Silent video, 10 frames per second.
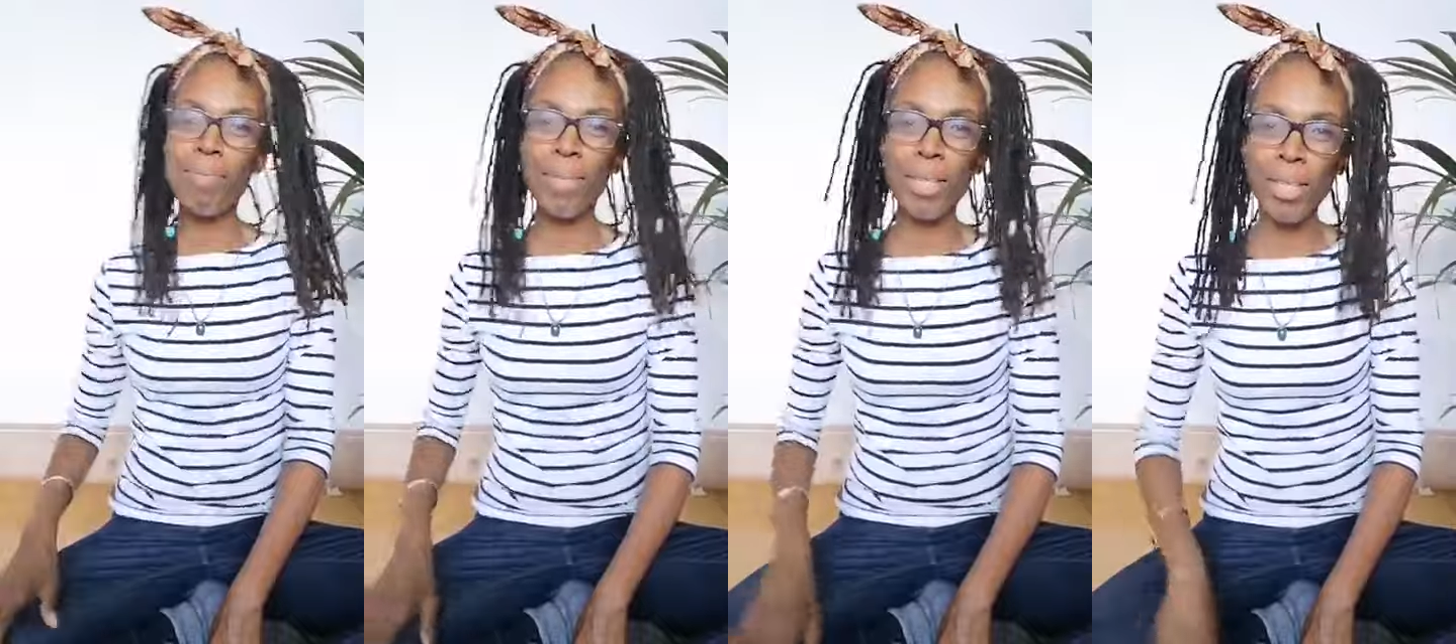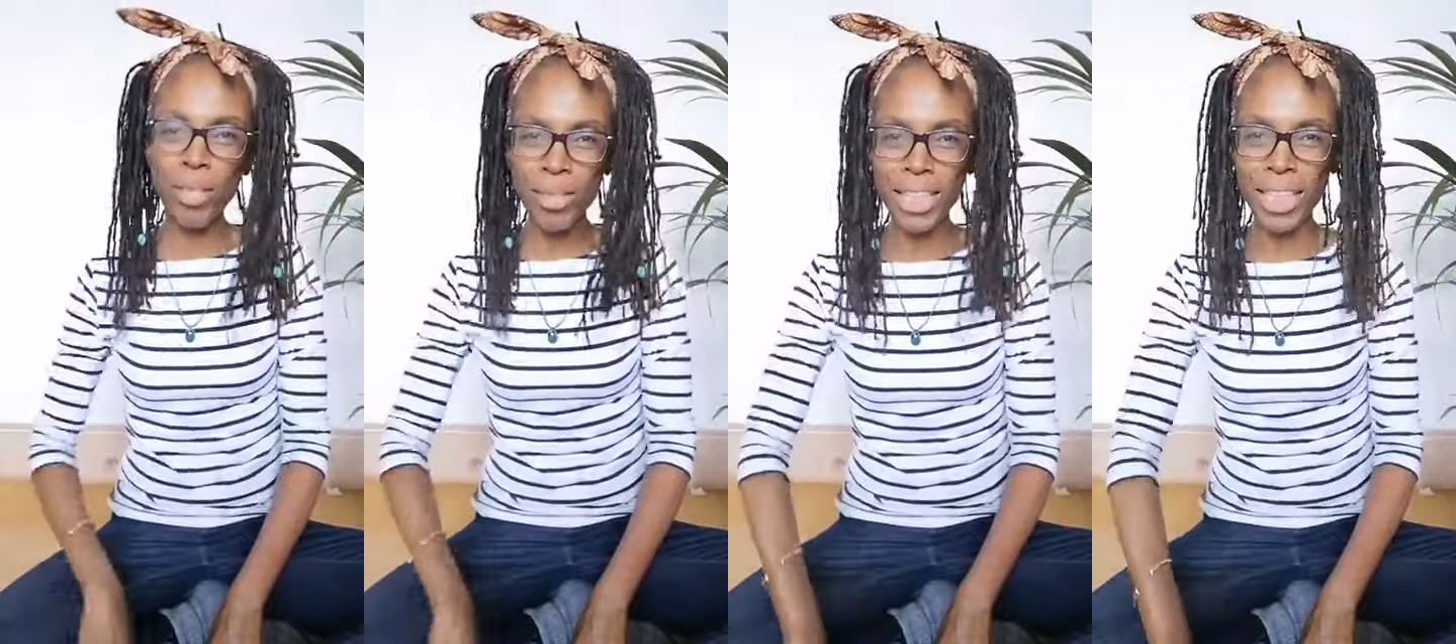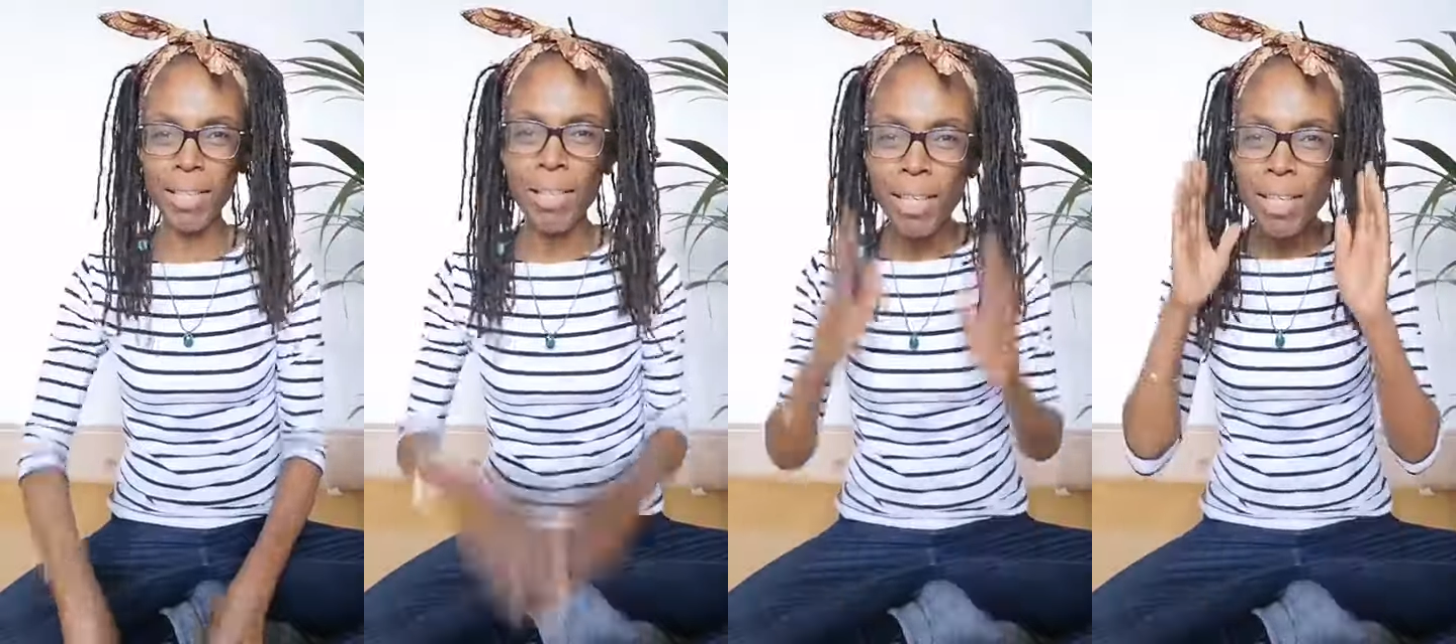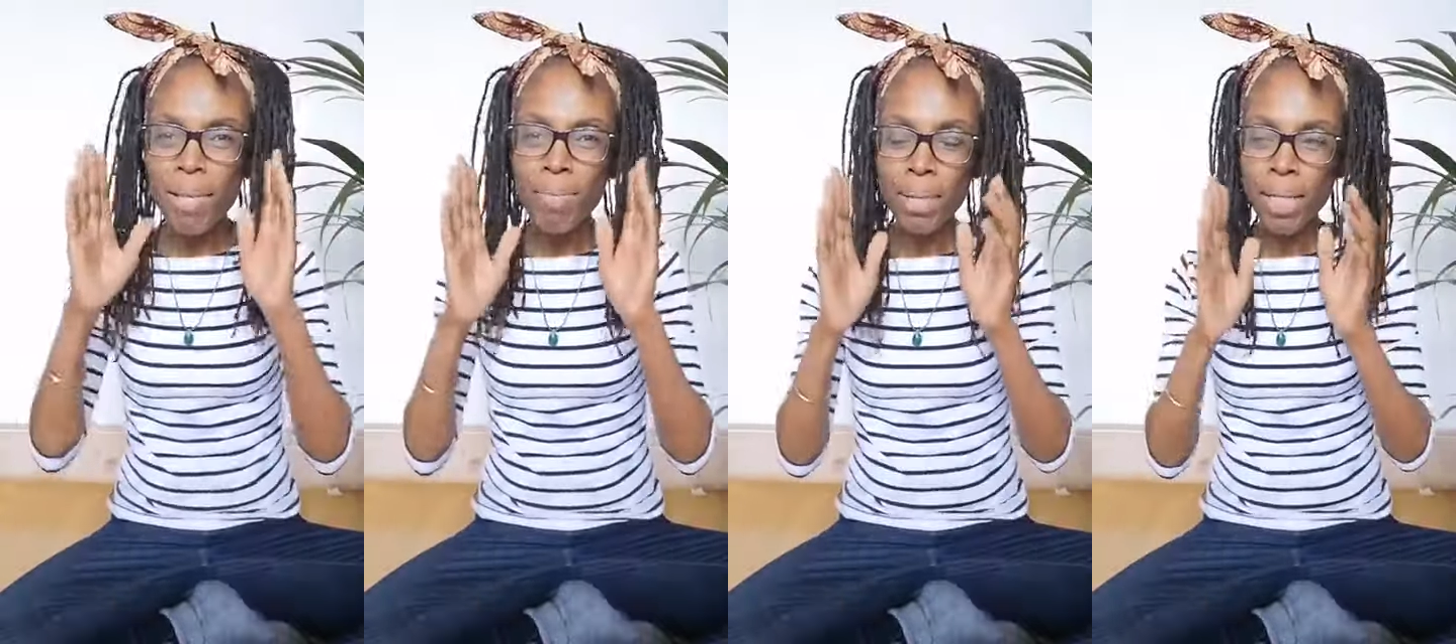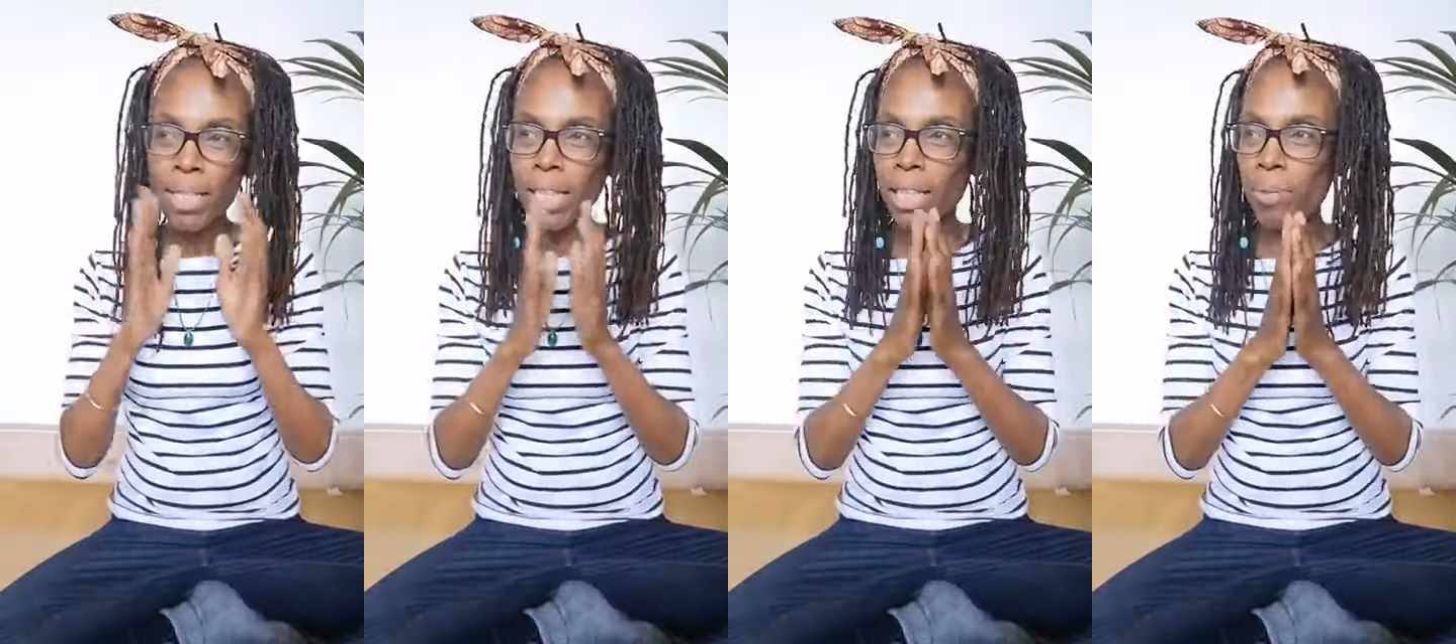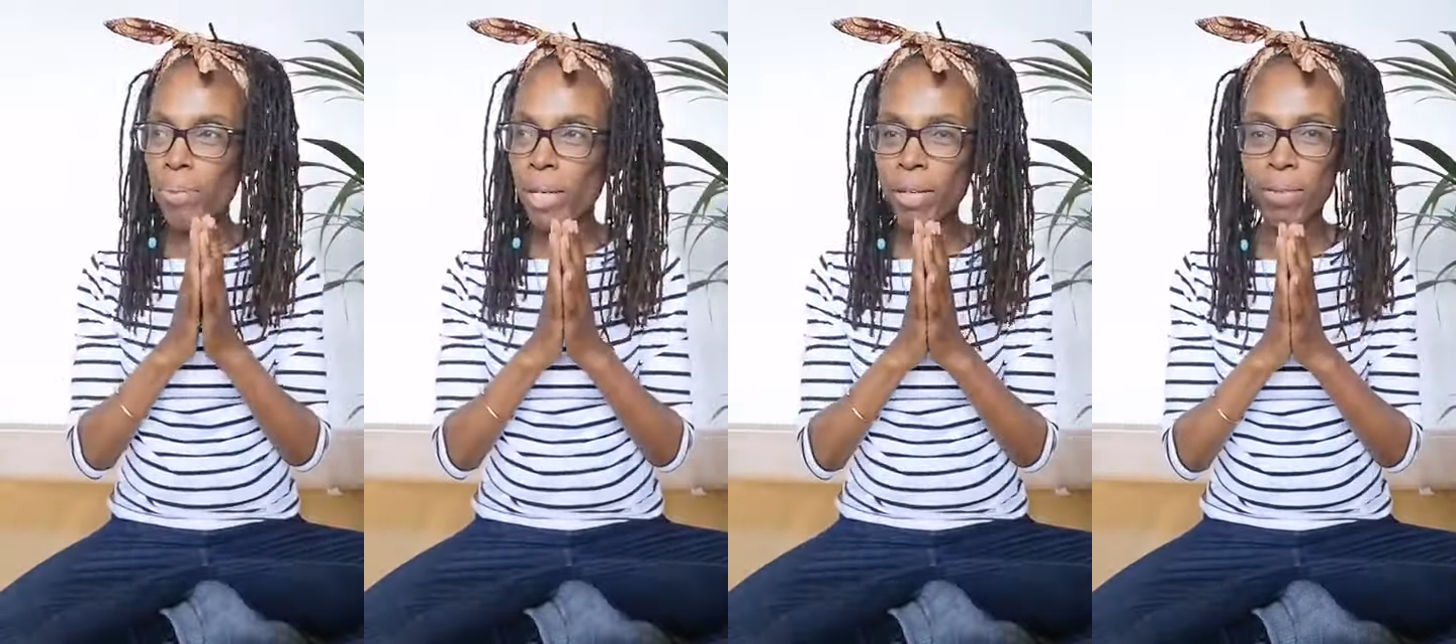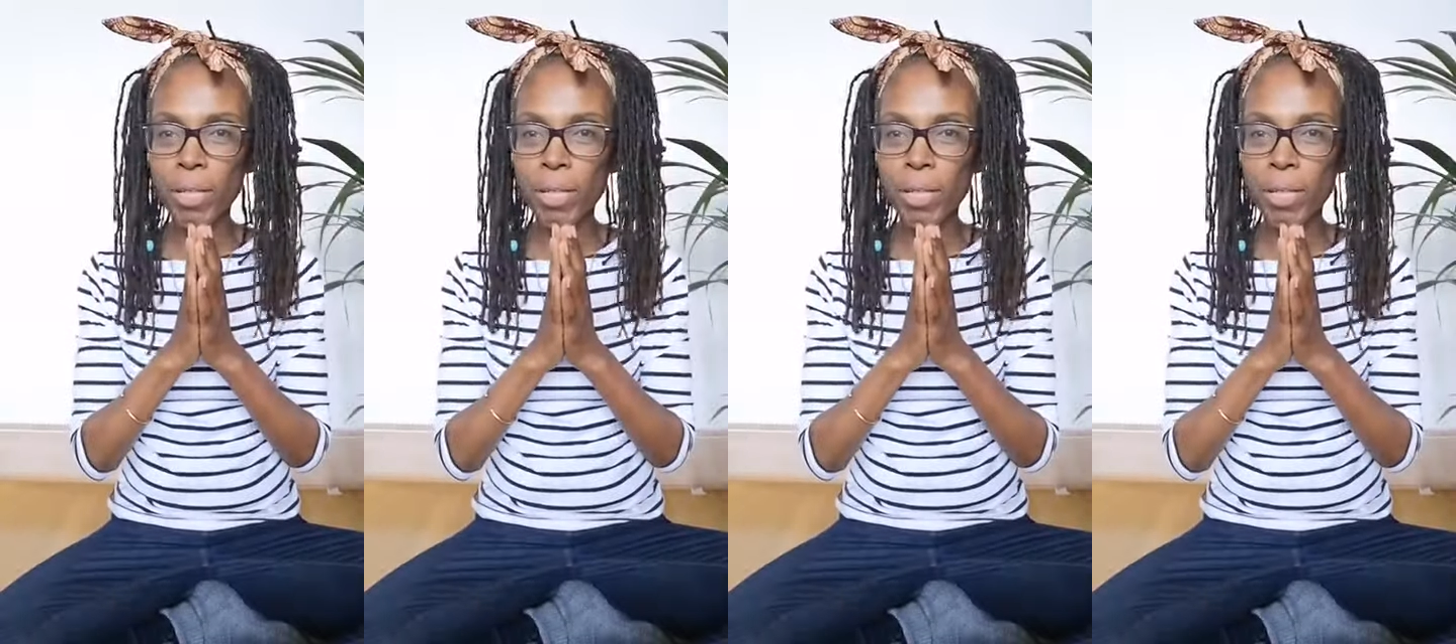Been a long day, been a day where